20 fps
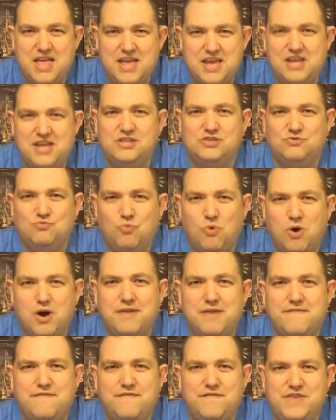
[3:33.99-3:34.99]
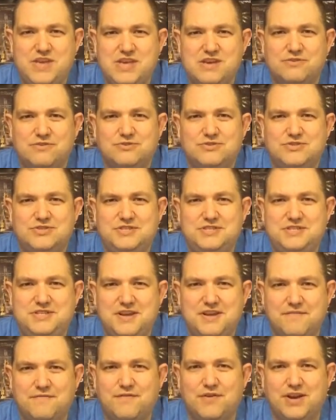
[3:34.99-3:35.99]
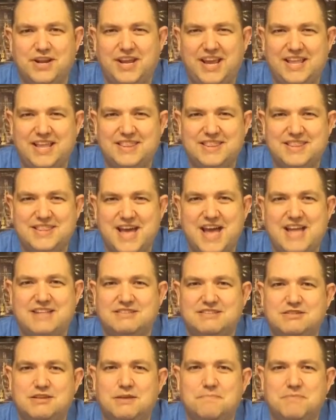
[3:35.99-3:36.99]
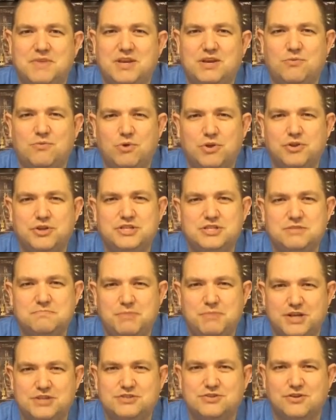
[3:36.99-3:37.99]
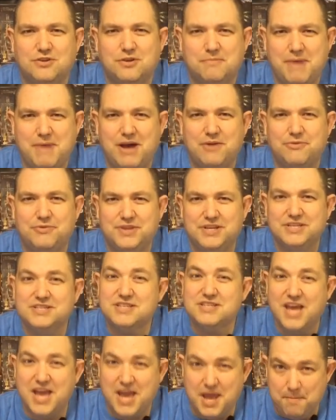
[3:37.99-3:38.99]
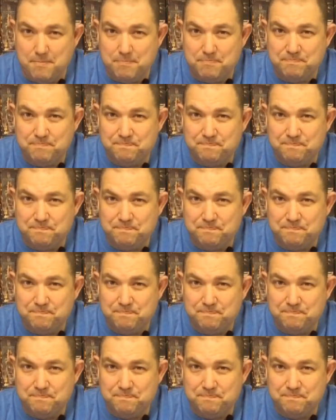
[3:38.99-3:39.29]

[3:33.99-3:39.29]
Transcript: Each one feels different, and that's something really special about this game.